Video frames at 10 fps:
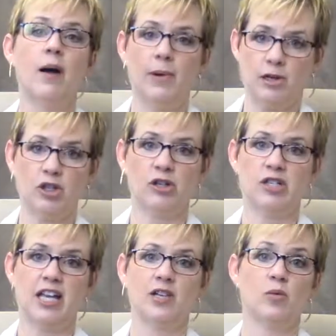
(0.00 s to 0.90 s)
personal
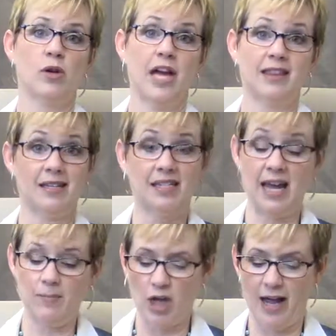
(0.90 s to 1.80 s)
schedule at the
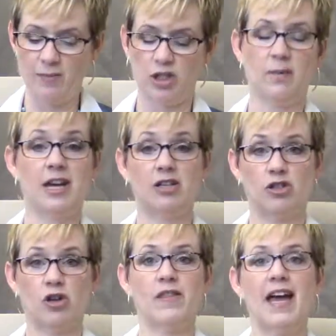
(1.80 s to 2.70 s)
same times to make
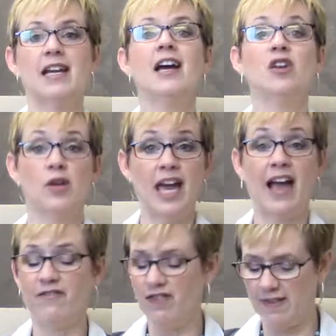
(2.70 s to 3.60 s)
sure that you
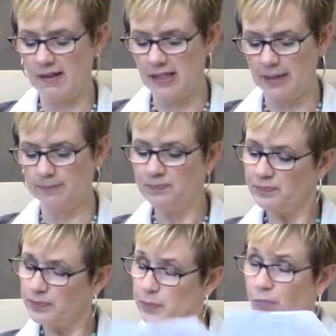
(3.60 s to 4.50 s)
can fit this in.
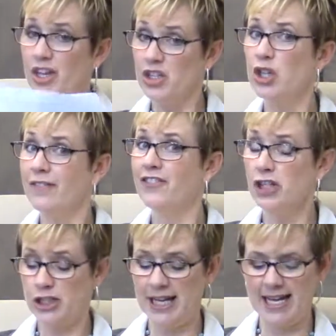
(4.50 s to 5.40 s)
So the
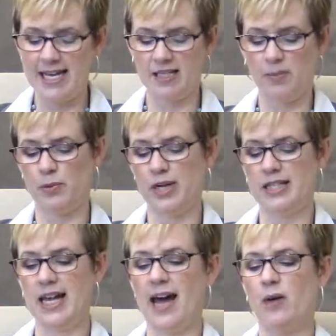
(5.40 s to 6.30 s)
first thing is to
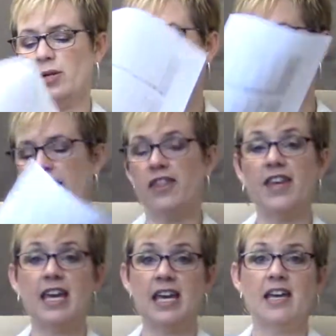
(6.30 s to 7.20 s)
print out
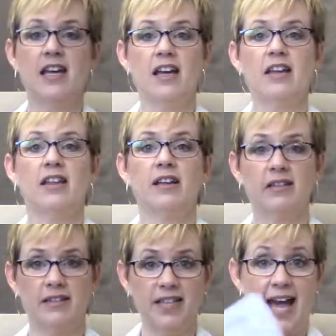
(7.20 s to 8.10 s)
the
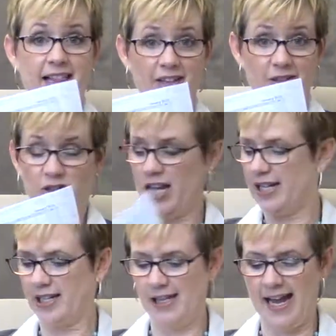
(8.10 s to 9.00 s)
calendars at
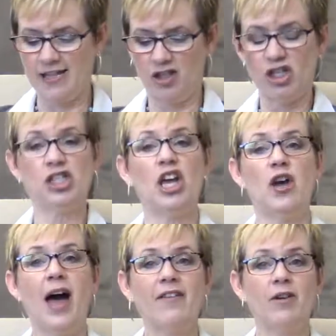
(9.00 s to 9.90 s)
a glance, just so
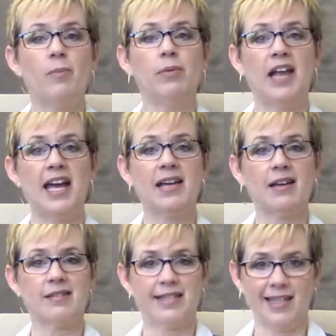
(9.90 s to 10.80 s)
you have a
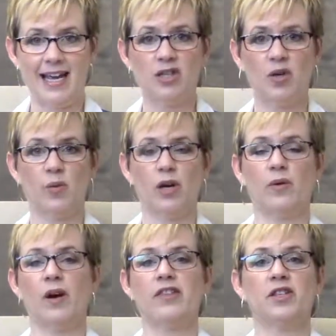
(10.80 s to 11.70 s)
blank slate to
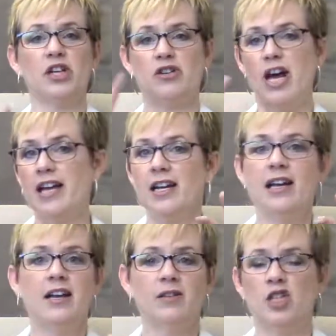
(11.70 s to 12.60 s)
work with. So you're not
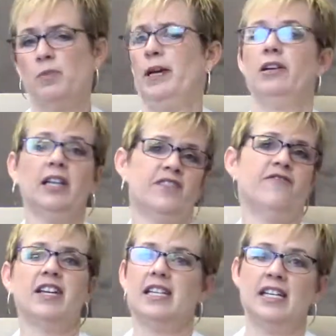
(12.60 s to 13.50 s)
just barely
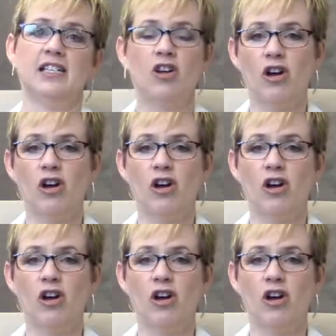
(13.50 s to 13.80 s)
fitting it into